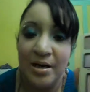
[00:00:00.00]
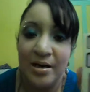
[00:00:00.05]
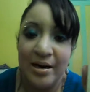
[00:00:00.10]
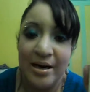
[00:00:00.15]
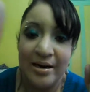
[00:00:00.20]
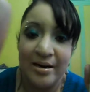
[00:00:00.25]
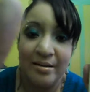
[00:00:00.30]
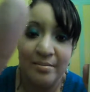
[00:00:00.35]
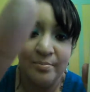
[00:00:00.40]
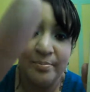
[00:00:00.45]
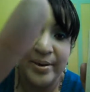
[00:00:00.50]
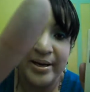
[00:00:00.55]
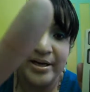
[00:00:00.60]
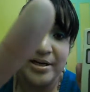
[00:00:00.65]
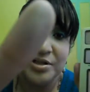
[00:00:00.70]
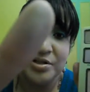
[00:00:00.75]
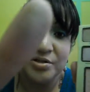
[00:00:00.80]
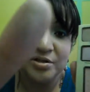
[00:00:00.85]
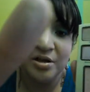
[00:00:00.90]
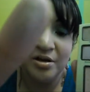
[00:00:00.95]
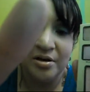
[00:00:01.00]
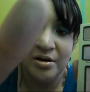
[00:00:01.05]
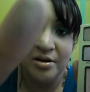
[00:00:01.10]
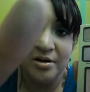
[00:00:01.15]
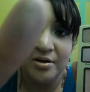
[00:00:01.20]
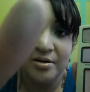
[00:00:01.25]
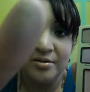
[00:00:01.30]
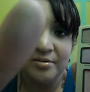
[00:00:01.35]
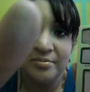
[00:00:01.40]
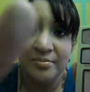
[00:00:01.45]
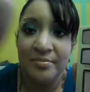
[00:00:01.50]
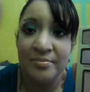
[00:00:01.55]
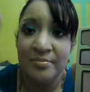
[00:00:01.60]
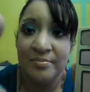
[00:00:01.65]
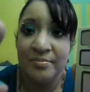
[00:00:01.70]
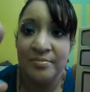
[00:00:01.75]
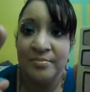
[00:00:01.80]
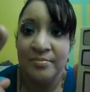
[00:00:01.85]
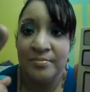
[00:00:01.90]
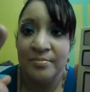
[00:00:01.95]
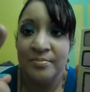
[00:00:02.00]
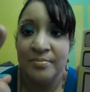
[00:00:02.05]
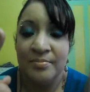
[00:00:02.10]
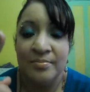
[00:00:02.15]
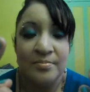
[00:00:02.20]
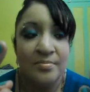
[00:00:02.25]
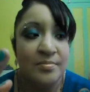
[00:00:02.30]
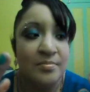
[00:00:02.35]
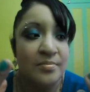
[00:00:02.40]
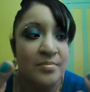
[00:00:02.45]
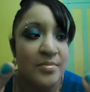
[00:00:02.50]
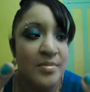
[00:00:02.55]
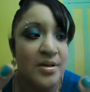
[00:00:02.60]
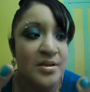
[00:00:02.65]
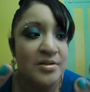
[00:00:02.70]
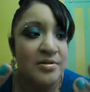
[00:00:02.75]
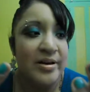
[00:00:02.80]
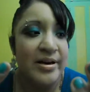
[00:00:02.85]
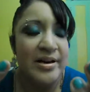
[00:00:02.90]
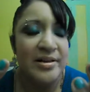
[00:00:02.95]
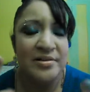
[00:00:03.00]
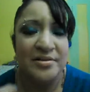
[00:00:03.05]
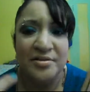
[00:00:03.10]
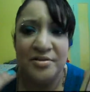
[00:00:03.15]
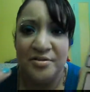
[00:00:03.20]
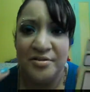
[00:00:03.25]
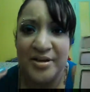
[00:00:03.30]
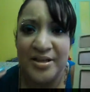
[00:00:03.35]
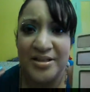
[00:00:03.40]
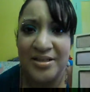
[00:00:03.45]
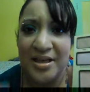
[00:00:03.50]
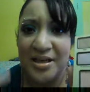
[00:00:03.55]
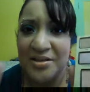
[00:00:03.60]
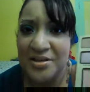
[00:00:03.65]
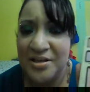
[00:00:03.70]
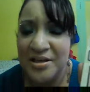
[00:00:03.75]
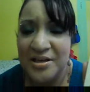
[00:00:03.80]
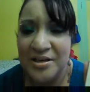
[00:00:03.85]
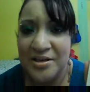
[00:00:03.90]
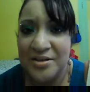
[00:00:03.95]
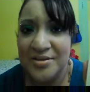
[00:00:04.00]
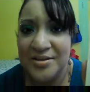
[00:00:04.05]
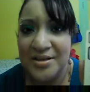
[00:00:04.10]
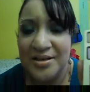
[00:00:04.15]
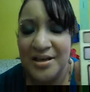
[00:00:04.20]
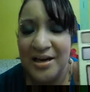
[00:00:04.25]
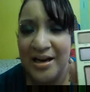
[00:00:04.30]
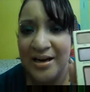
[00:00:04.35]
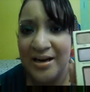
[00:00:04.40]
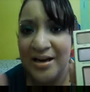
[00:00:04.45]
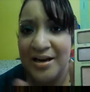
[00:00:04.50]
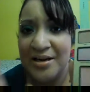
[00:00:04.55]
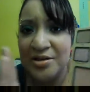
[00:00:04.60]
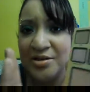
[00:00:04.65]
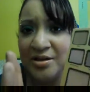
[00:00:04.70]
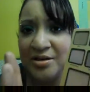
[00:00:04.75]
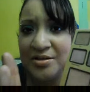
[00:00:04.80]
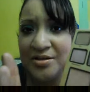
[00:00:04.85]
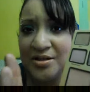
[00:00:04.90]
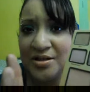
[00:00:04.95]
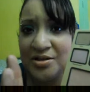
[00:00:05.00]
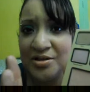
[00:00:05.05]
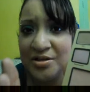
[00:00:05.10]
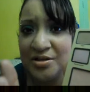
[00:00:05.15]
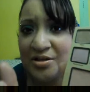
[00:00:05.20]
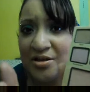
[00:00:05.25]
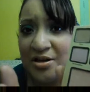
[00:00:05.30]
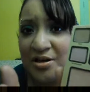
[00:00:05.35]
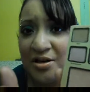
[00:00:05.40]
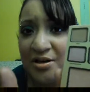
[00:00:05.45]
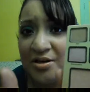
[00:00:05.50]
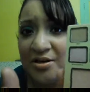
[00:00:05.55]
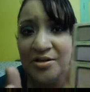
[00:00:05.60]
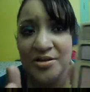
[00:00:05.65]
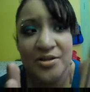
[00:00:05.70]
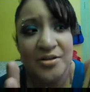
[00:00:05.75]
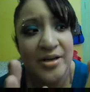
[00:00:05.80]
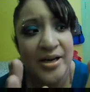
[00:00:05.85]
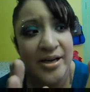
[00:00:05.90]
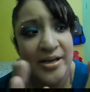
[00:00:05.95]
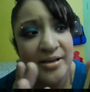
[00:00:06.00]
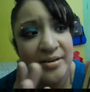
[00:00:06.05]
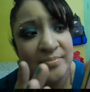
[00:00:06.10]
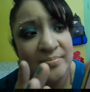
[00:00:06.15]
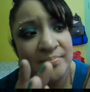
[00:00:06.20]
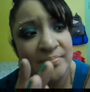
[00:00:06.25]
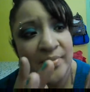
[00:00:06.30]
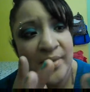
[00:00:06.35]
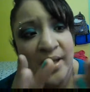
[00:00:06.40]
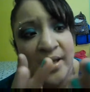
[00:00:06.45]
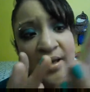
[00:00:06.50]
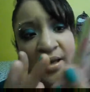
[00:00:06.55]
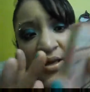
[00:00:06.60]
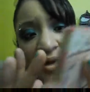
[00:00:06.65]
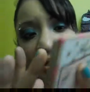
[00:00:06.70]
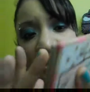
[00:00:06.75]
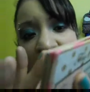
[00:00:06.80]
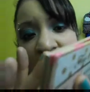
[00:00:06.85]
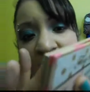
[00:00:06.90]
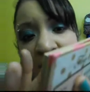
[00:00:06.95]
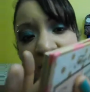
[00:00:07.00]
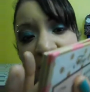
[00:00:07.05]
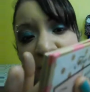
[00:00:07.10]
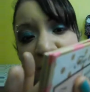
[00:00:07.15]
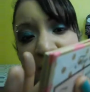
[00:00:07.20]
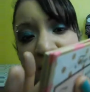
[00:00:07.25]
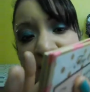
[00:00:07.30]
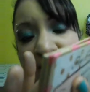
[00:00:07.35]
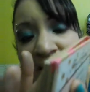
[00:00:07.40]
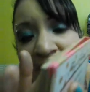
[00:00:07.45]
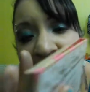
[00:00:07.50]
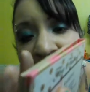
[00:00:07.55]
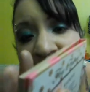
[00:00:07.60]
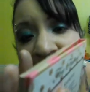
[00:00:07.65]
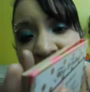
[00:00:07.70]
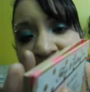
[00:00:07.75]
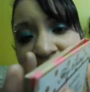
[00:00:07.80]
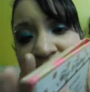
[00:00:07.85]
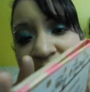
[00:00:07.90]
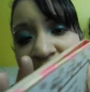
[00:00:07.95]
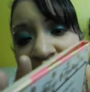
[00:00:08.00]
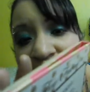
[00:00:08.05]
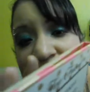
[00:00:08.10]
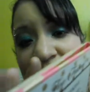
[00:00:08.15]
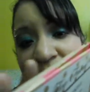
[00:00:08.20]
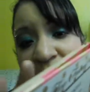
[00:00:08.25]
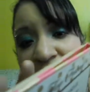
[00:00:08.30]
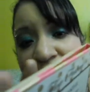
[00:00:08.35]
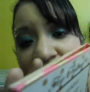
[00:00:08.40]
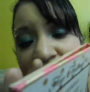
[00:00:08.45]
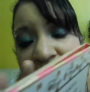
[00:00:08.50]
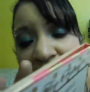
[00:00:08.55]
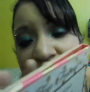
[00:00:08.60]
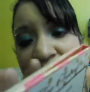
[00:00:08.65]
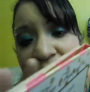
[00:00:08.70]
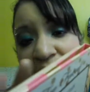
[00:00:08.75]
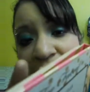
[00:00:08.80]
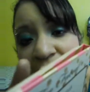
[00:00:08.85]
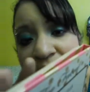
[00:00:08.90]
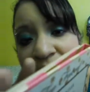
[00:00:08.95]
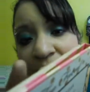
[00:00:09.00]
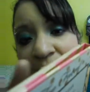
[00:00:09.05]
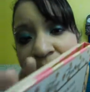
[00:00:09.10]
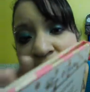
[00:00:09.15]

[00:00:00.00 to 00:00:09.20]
like a beige color. It's great in the crease. I actually use it like a transition color today. Bright Eyes is a beautiful